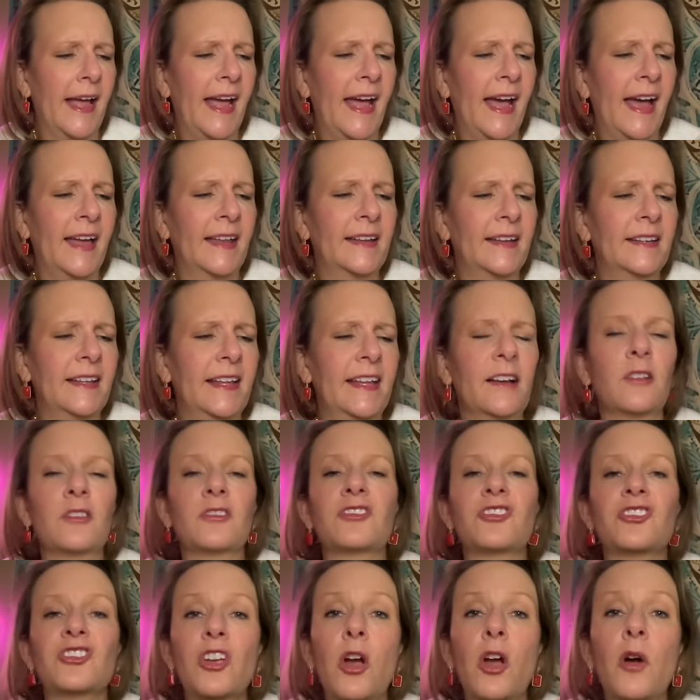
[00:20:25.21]
And it'll
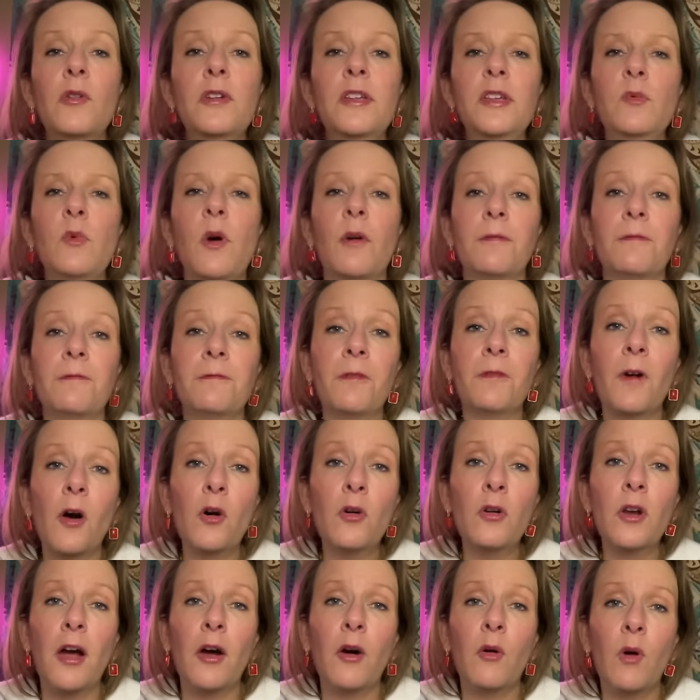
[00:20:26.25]
show you a
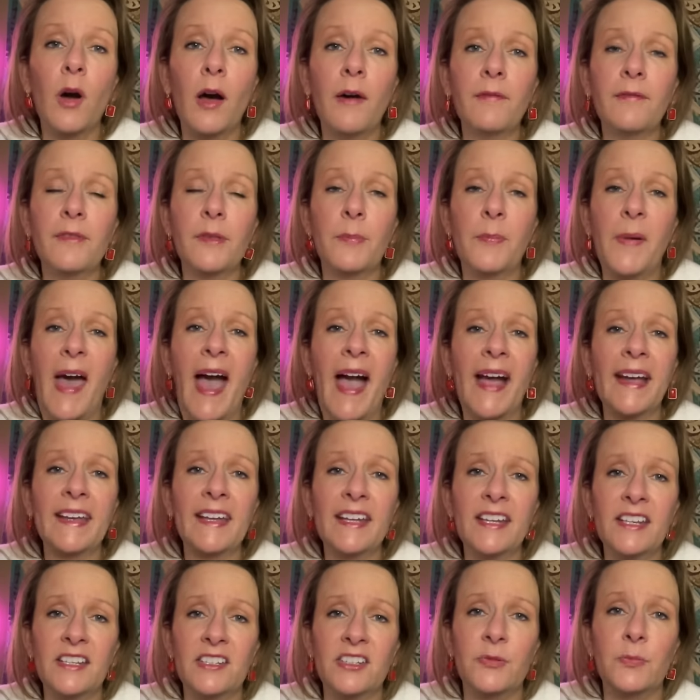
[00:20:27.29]
photo of the
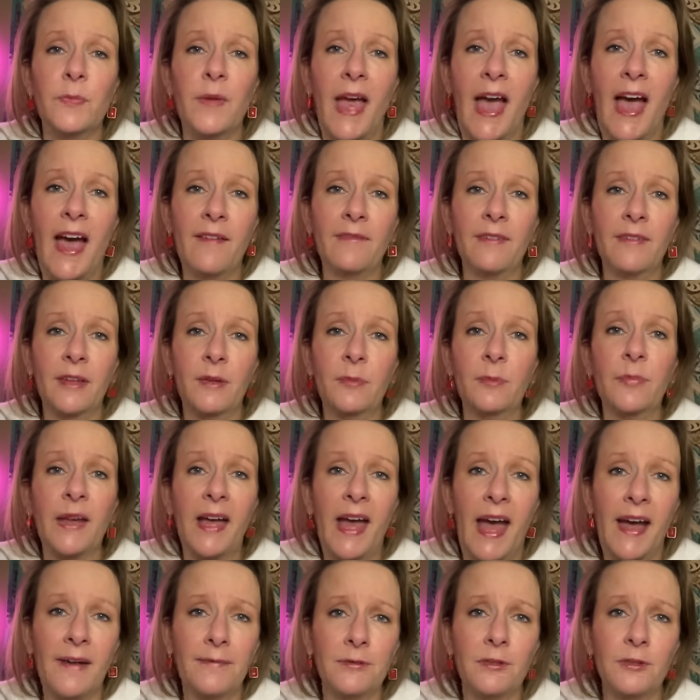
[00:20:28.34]
package
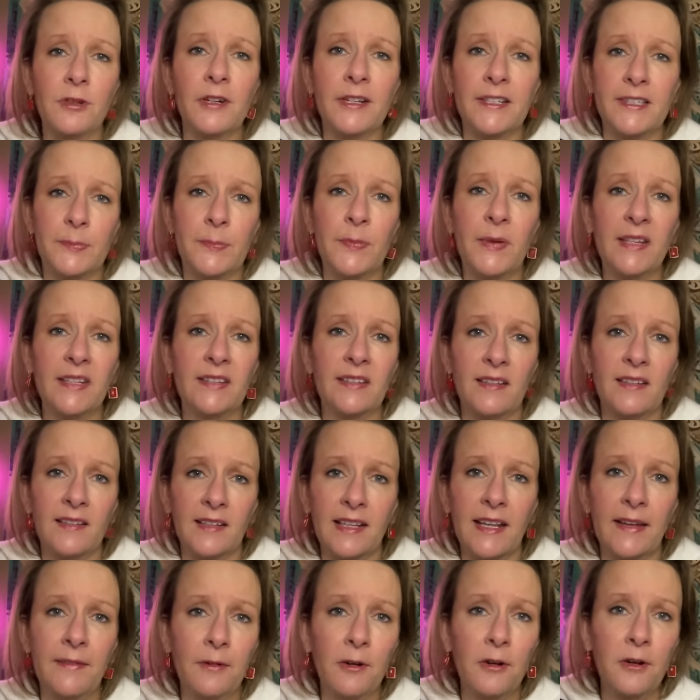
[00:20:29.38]
after it's been
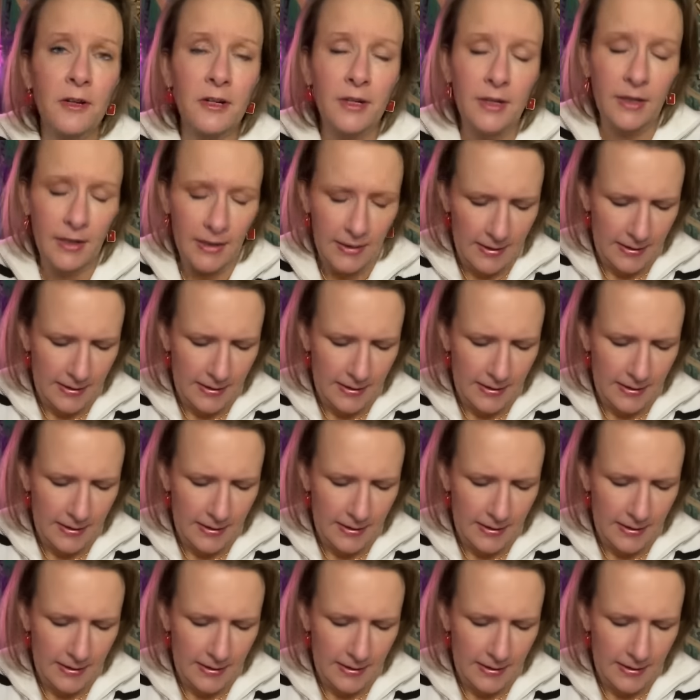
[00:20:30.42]
delivered.